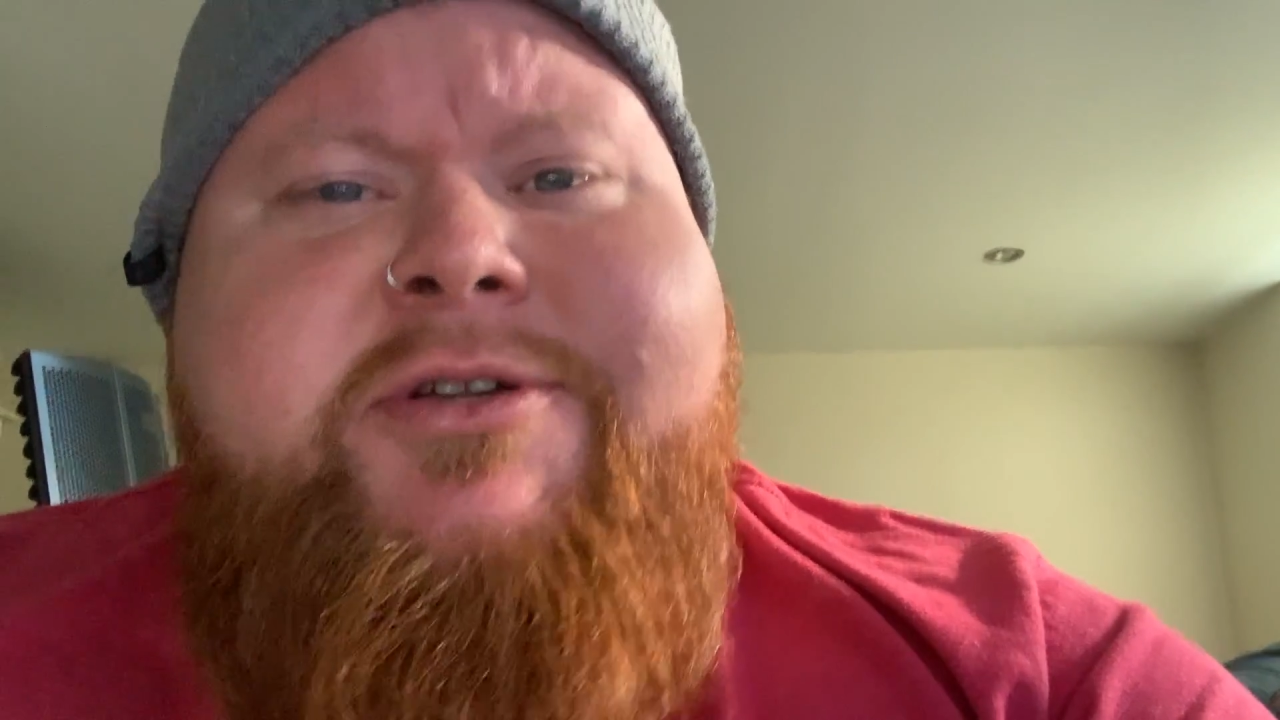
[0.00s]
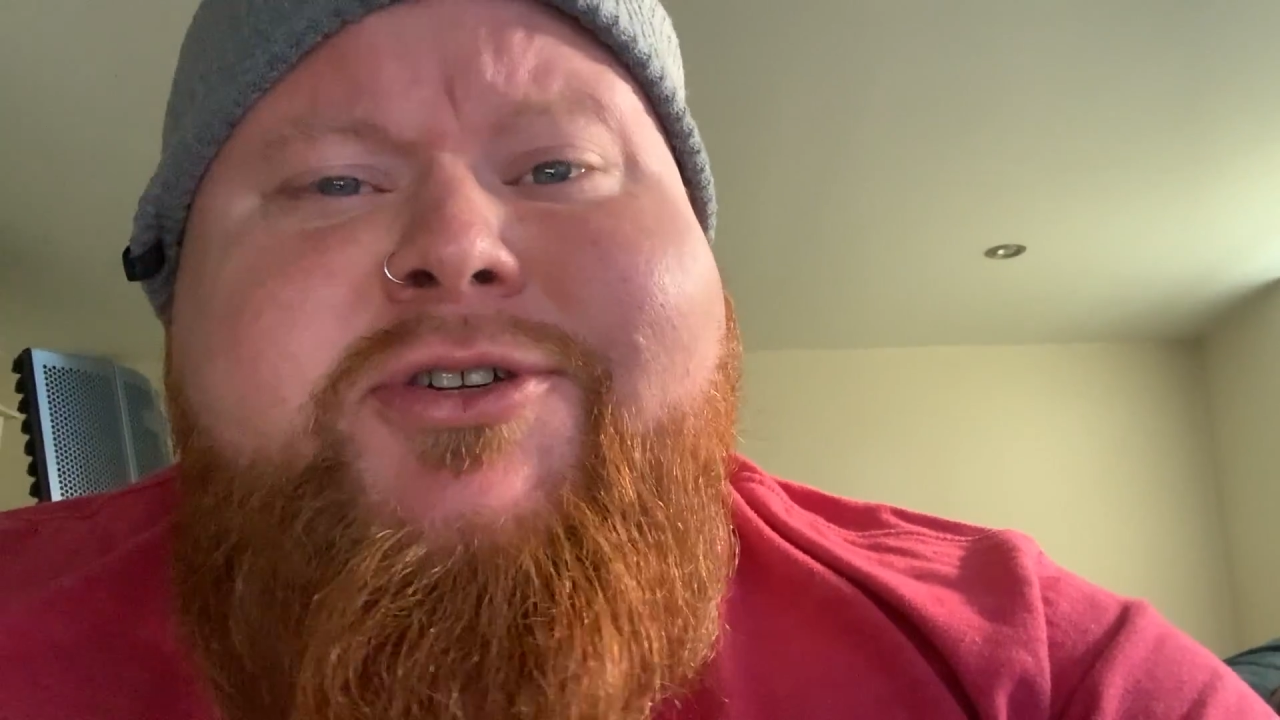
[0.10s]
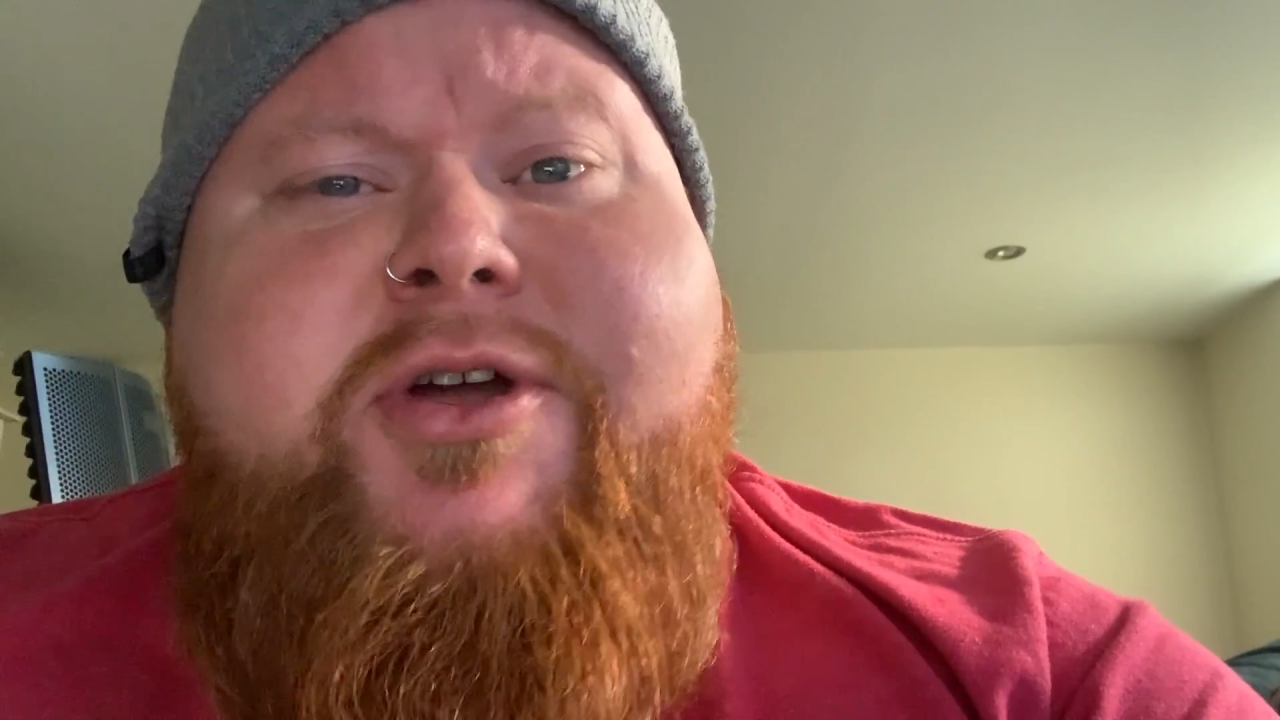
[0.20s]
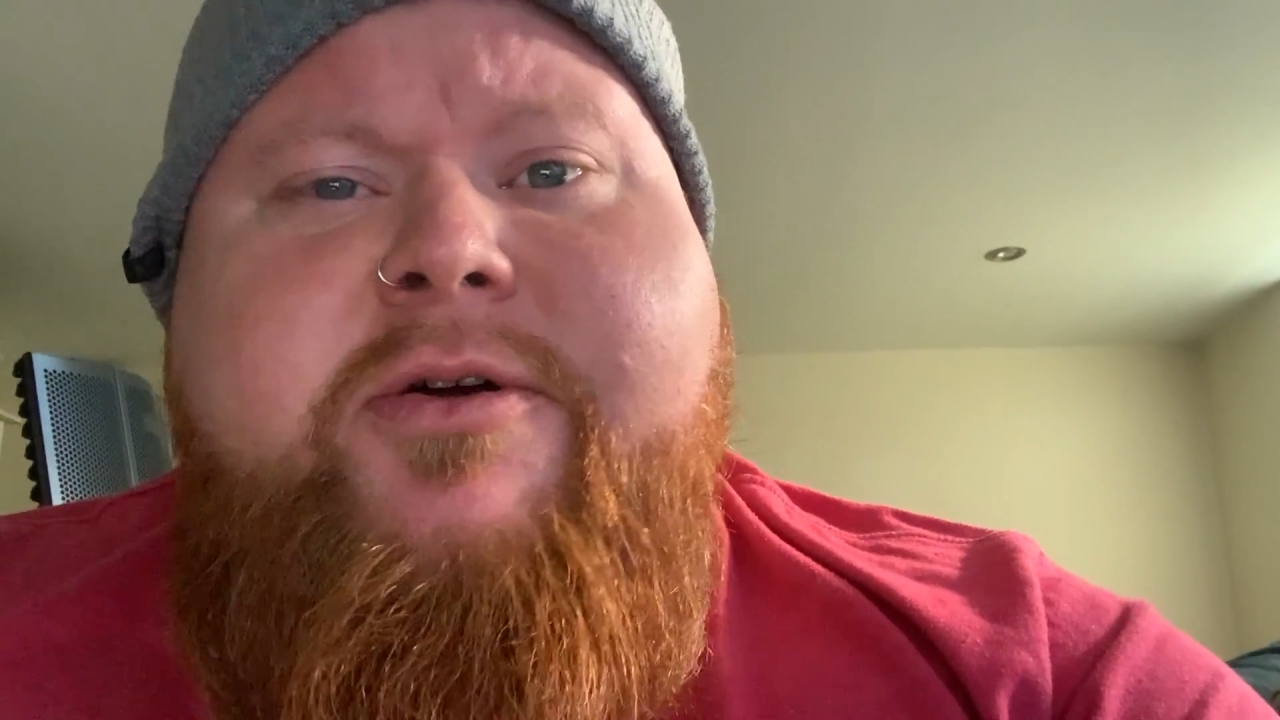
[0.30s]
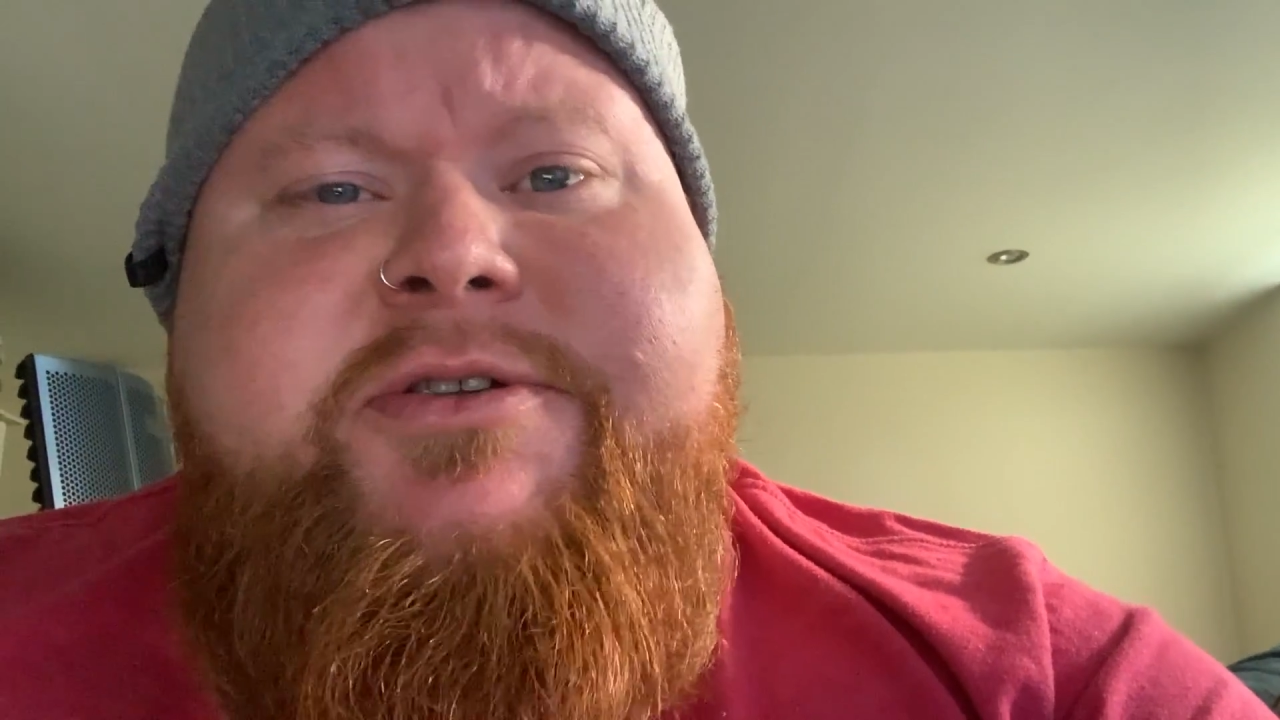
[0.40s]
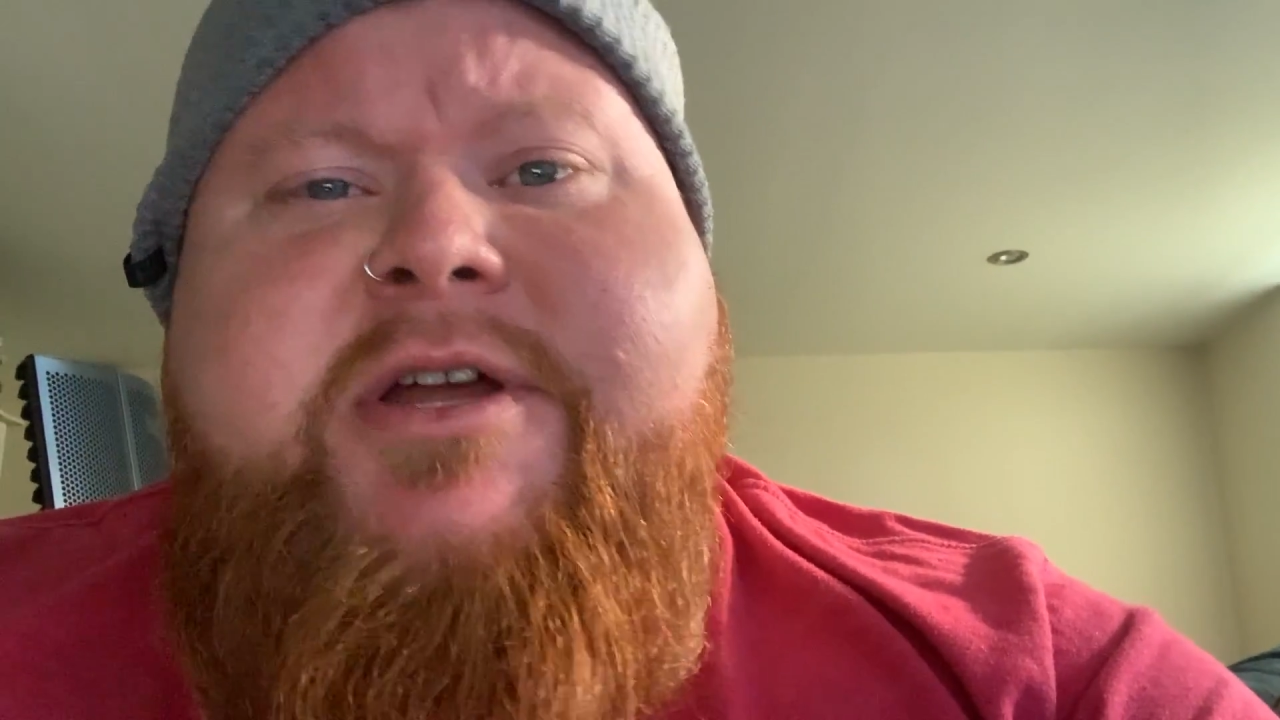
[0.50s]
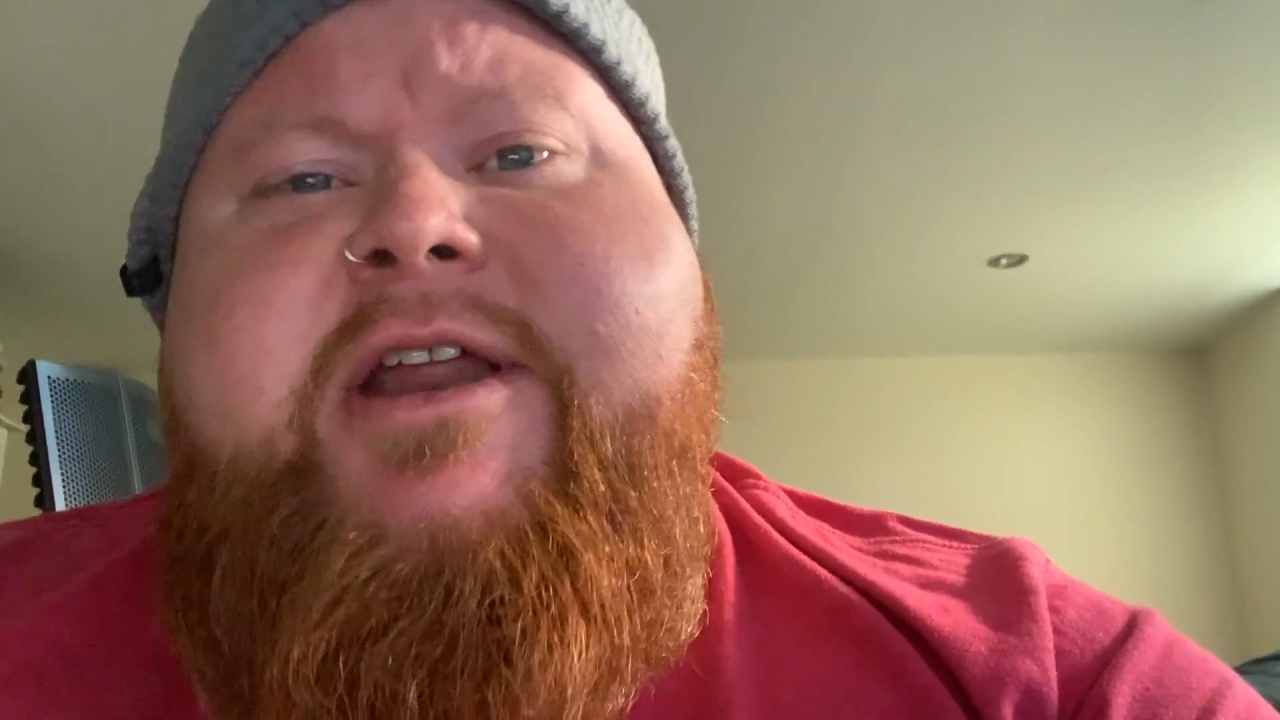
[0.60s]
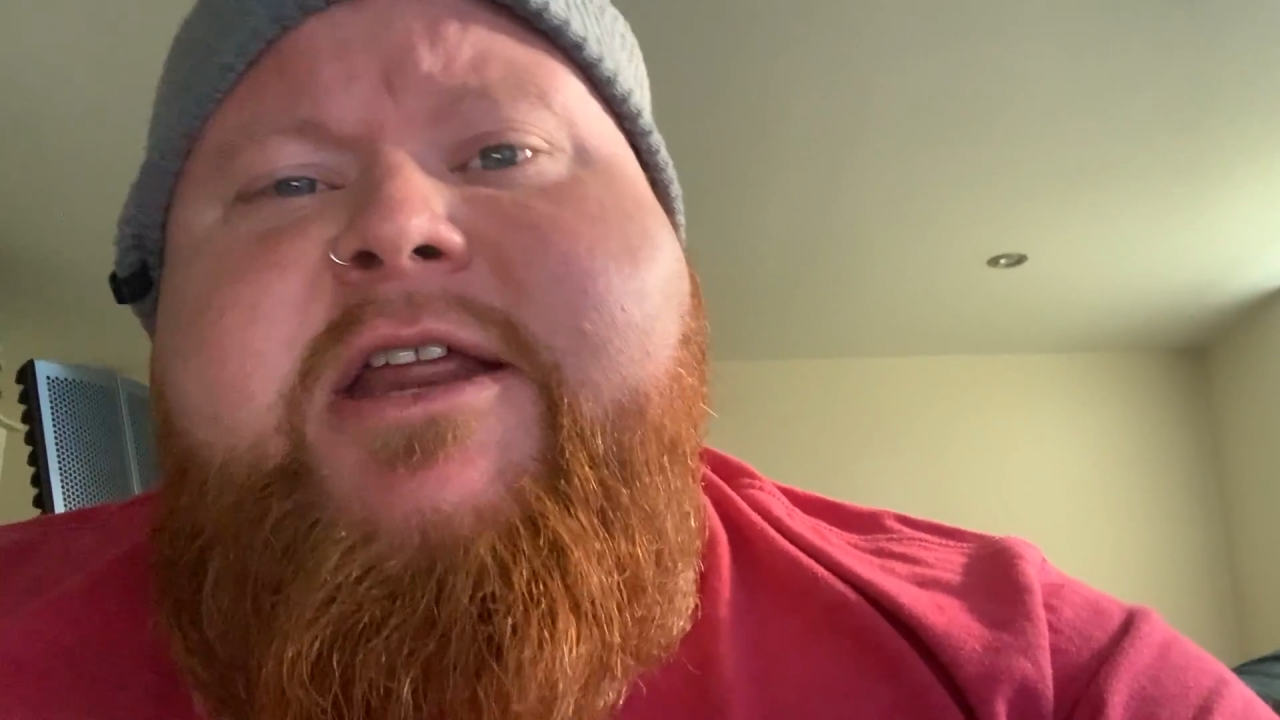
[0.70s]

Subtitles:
jokes on